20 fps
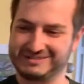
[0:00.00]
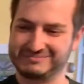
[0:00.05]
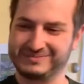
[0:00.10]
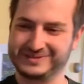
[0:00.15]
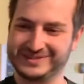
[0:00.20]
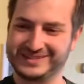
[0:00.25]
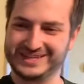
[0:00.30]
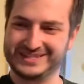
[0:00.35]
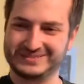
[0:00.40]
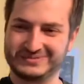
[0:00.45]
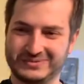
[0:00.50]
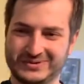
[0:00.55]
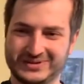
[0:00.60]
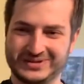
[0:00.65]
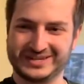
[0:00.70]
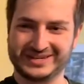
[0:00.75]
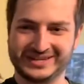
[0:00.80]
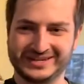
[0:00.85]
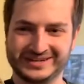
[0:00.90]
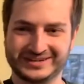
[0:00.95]
but this one
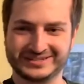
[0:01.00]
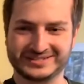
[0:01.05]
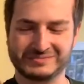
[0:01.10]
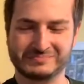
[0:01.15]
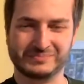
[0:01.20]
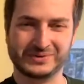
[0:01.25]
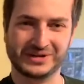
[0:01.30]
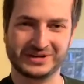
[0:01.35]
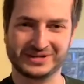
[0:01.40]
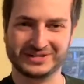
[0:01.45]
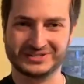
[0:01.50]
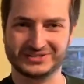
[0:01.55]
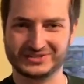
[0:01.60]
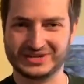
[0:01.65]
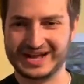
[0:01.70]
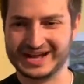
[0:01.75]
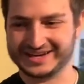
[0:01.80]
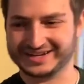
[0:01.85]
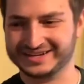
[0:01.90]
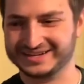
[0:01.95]
here is a bearded
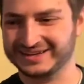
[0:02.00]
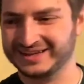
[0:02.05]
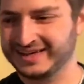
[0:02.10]
dragon.